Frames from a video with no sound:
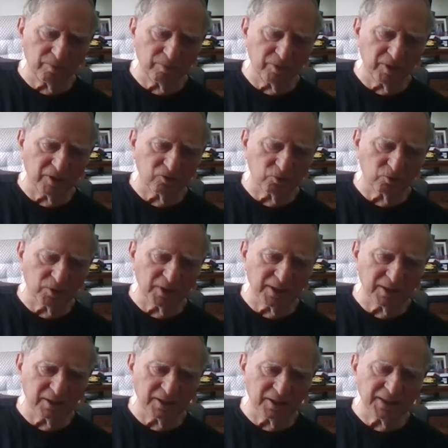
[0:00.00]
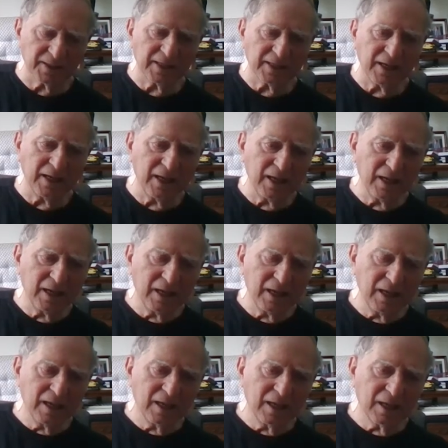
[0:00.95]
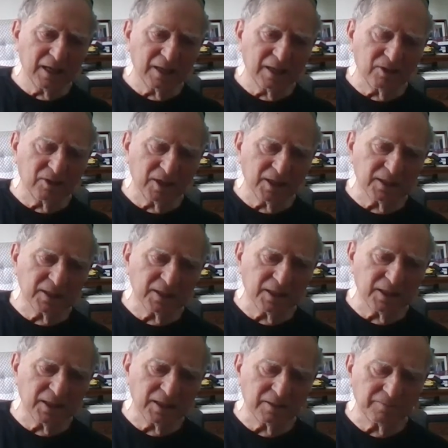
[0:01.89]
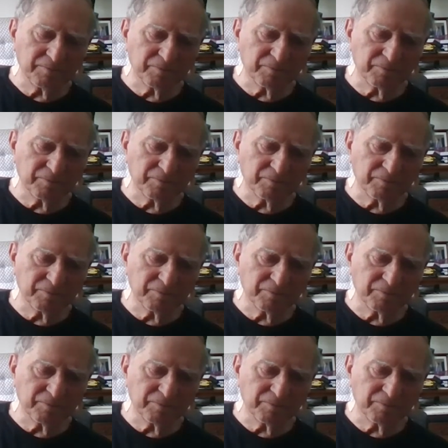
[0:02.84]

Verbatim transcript: things we had done, and then uh,